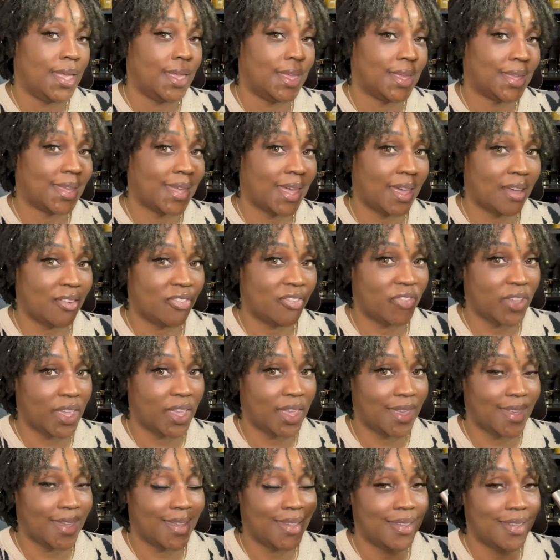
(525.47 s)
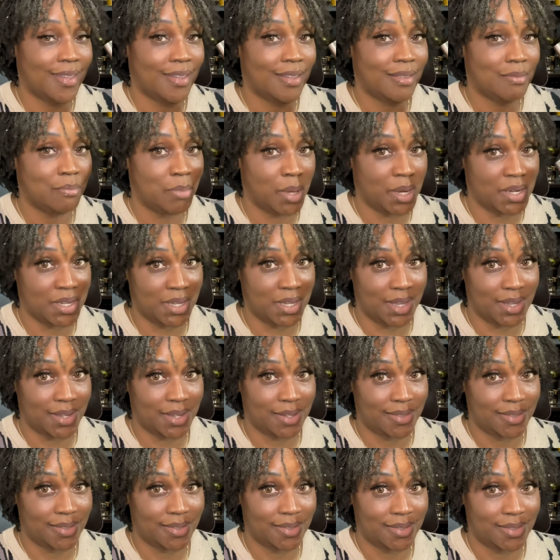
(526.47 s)
Café Beignet.
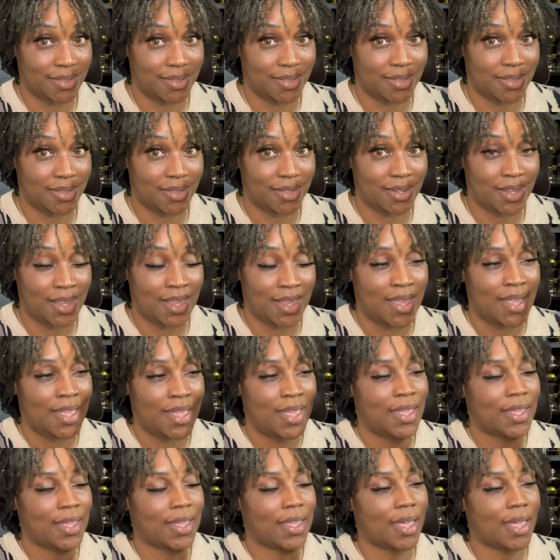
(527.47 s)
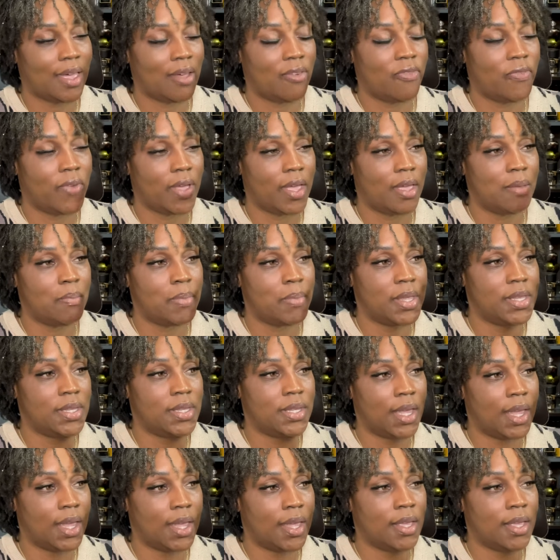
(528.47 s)
Café
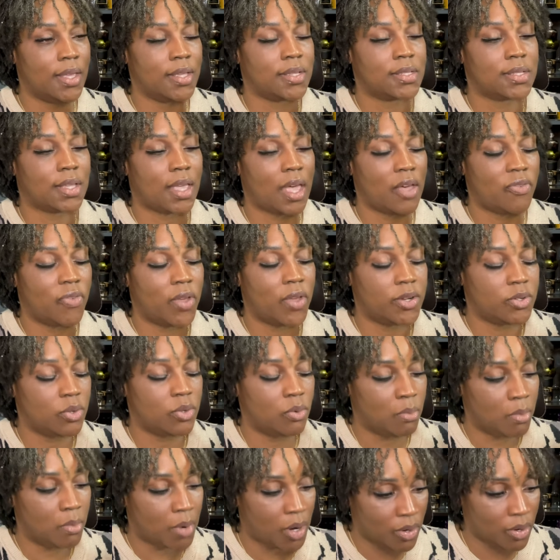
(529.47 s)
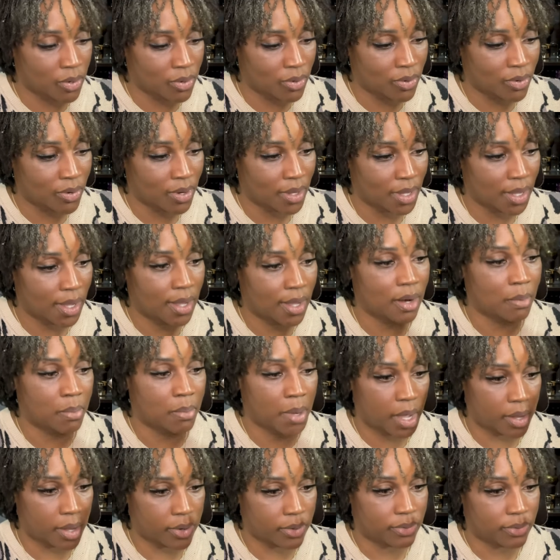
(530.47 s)
Beignet is Café du Monde in a
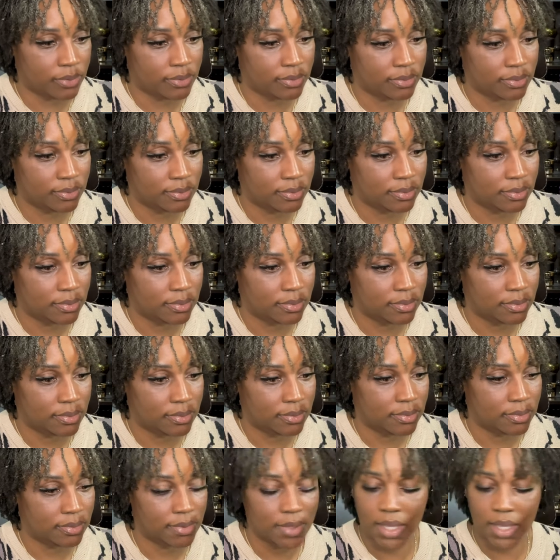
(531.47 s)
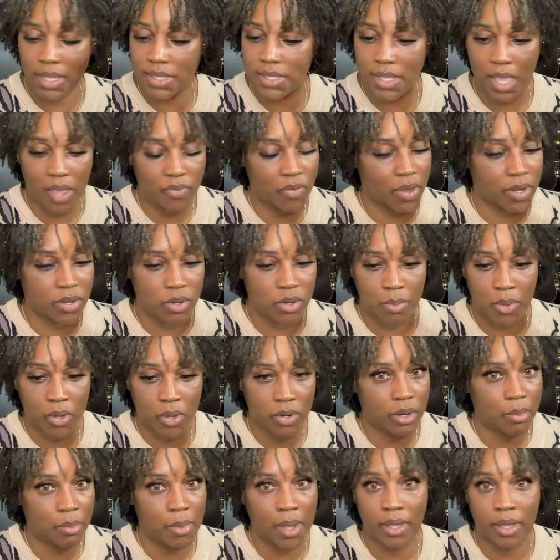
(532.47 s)
bottle. It's Café du Monde
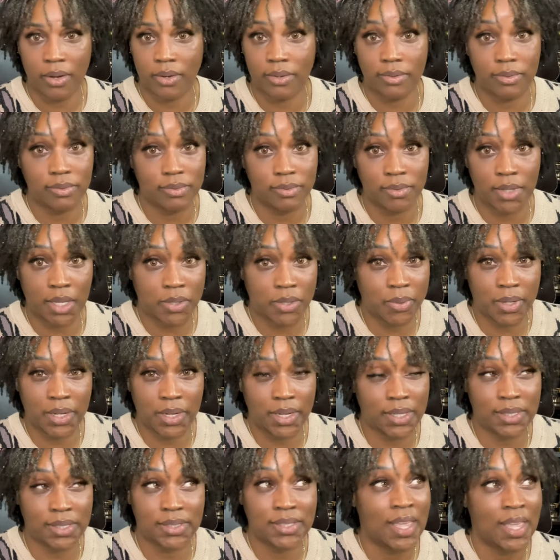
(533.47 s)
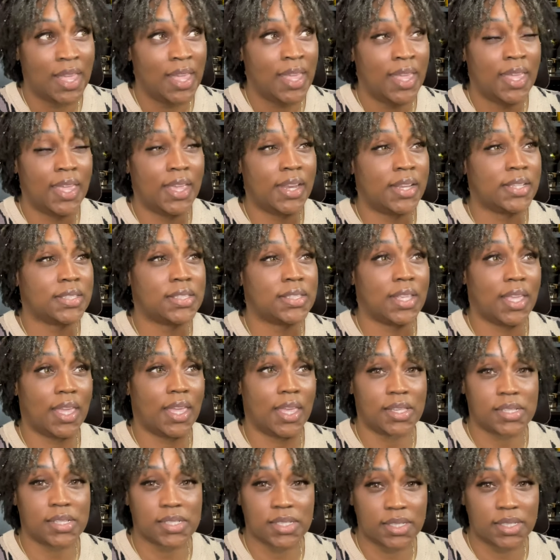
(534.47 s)
in a bottle. That's what it is. It is the
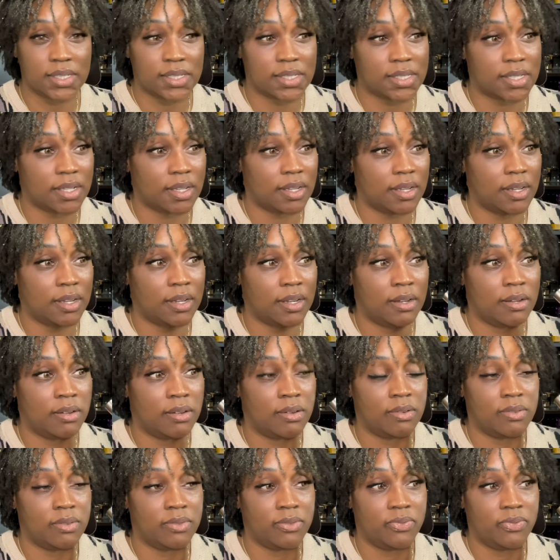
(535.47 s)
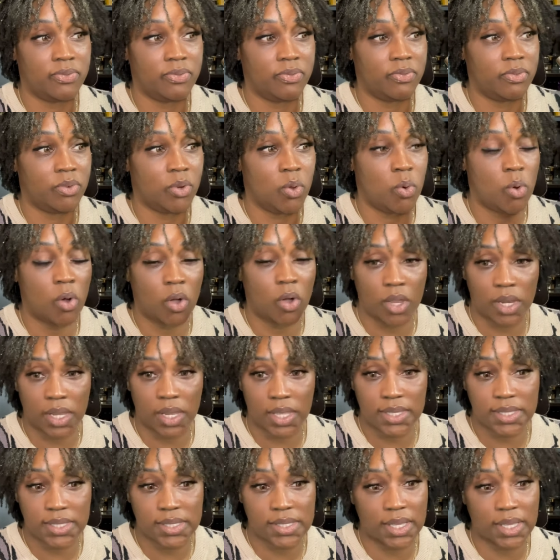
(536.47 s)
essence of New
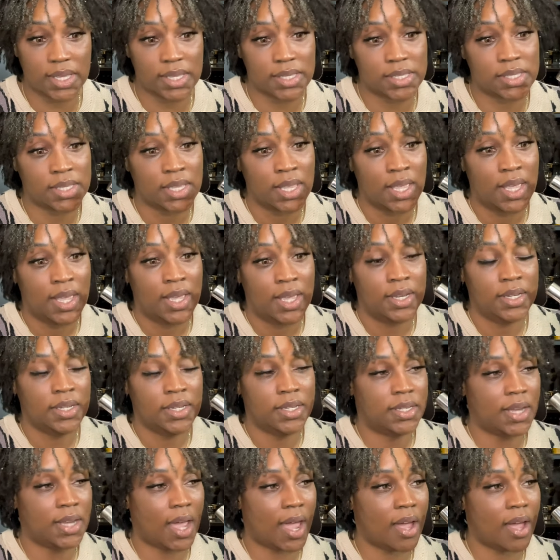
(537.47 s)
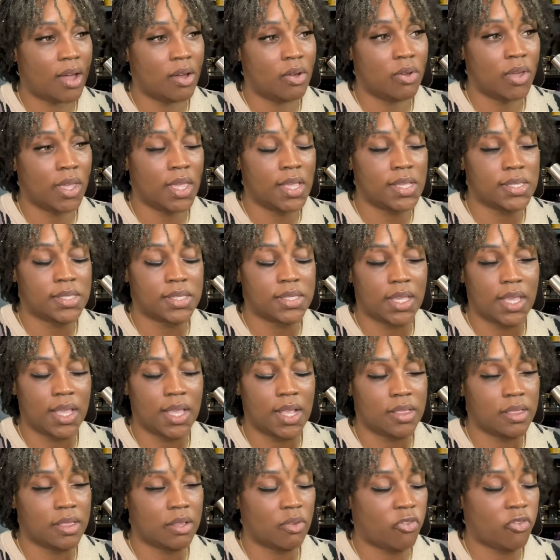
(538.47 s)
Orleans. It's
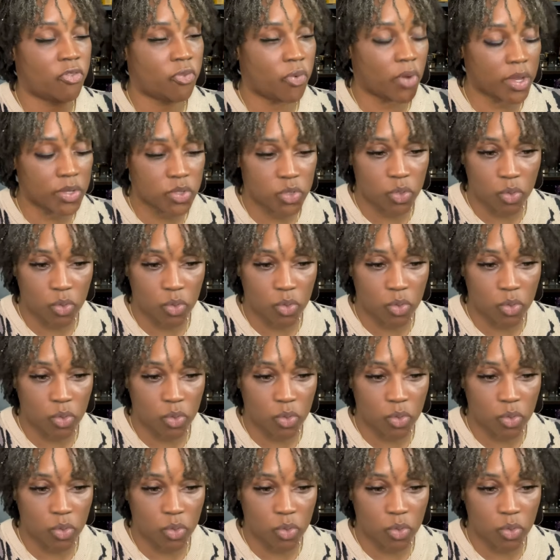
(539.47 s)
in the French